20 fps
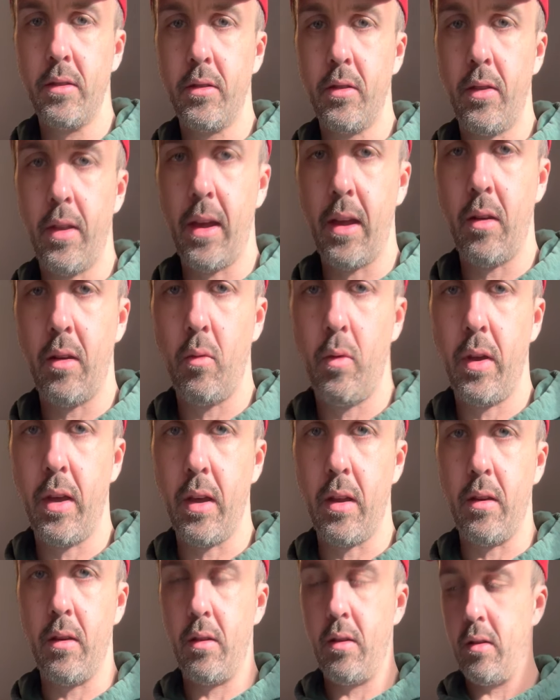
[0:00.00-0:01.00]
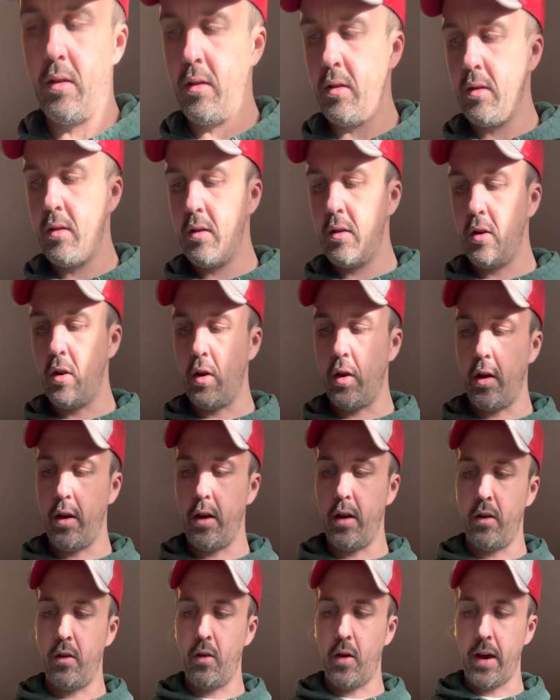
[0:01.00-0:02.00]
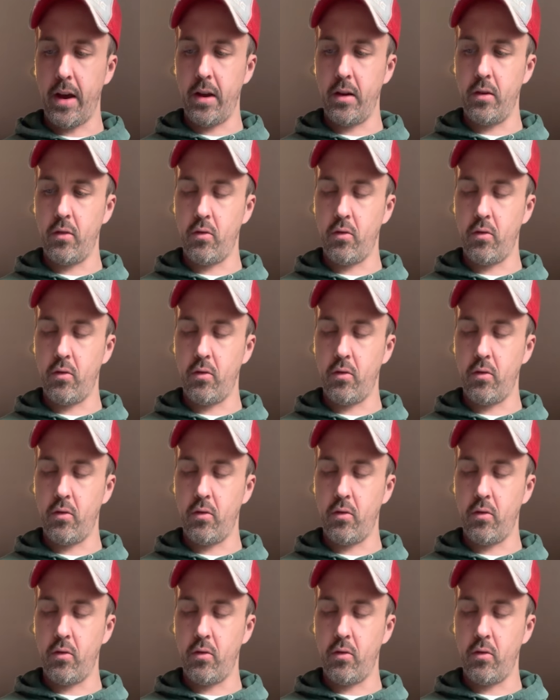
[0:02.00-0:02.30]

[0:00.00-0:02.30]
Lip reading: so that we can, I can